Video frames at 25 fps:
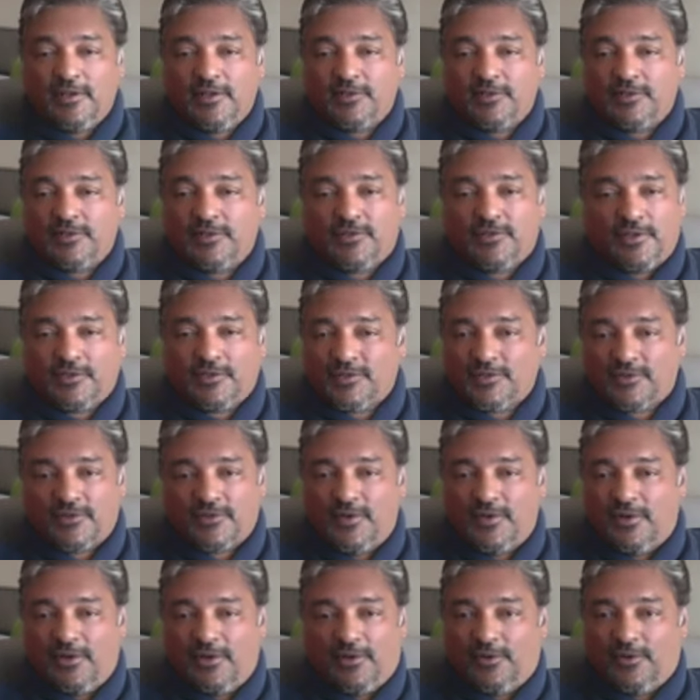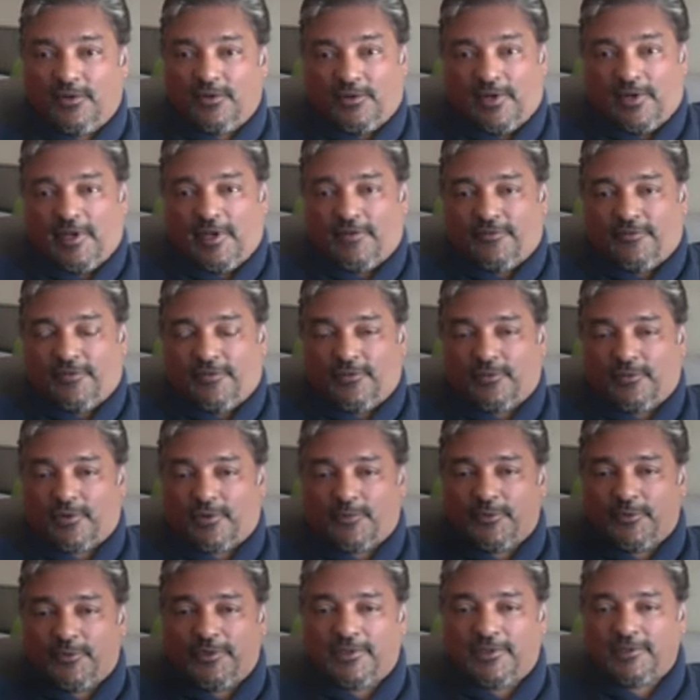to just, you know, have a
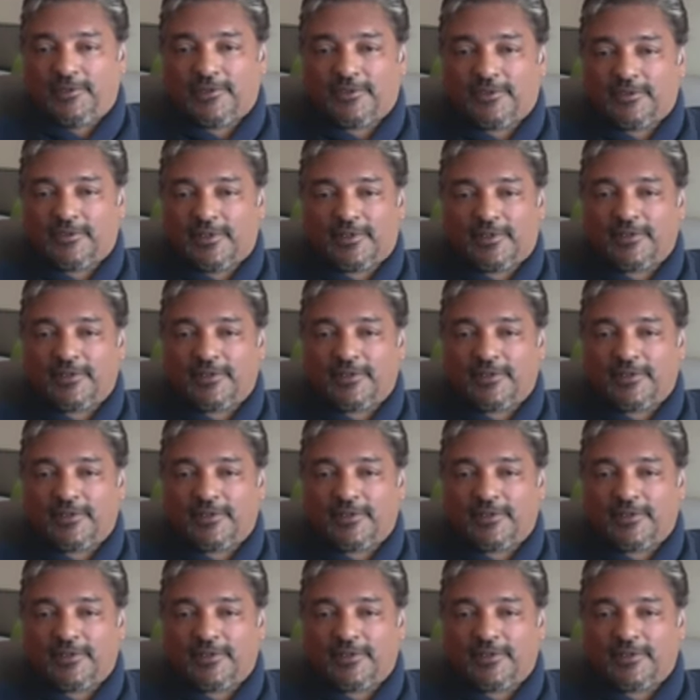normal